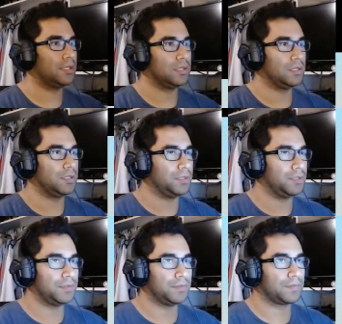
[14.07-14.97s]

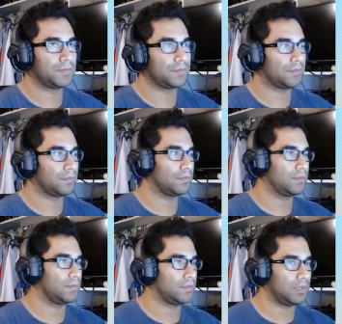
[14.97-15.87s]

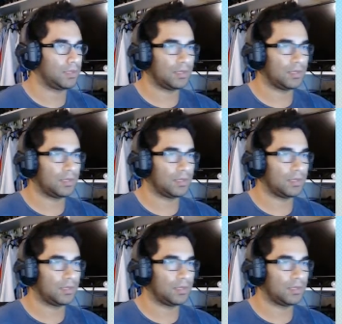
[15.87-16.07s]
No one is speaking in this clip.